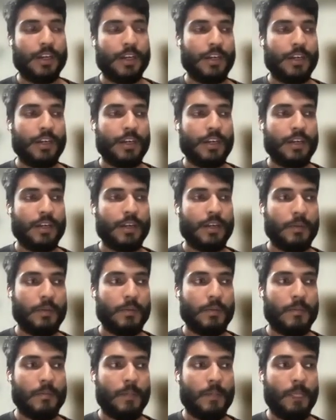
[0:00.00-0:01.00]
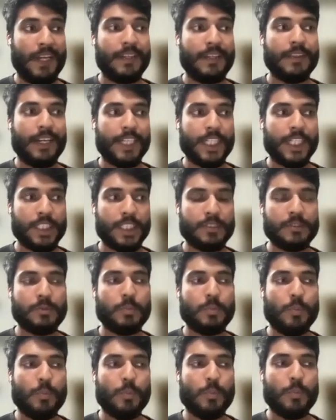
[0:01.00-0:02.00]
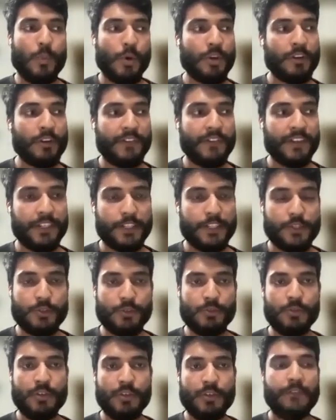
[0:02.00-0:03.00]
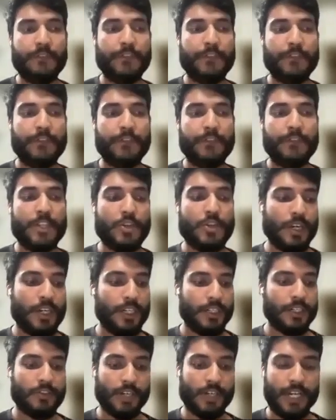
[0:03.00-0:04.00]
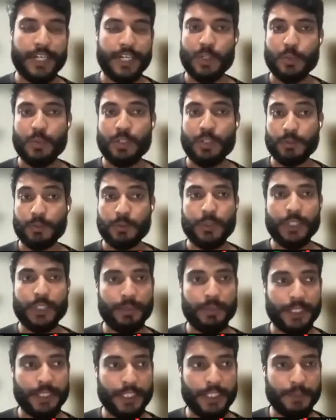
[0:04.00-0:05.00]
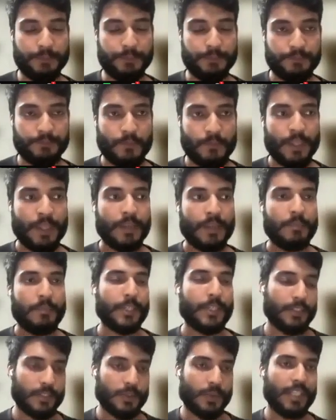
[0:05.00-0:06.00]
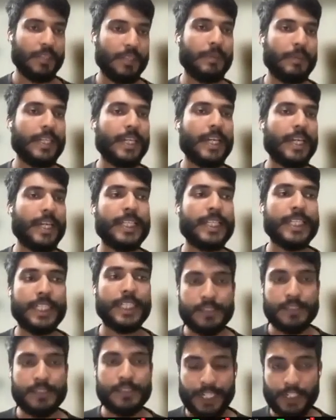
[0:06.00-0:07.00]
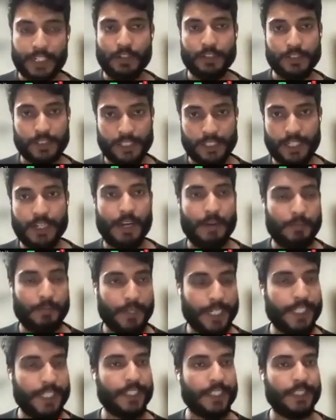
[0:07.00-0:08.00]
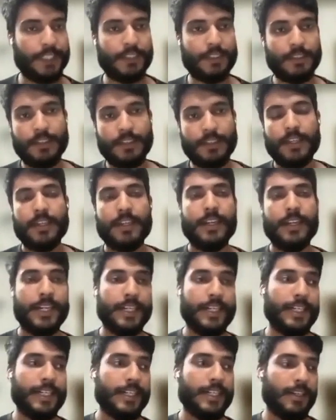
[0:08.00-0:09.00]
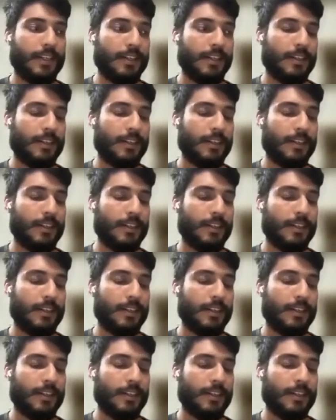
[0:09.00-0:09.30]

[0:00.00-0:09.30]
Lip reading: And that is more of an issue if you are trying to work with Wikipedia, because Wikipedia needs that constant updating, and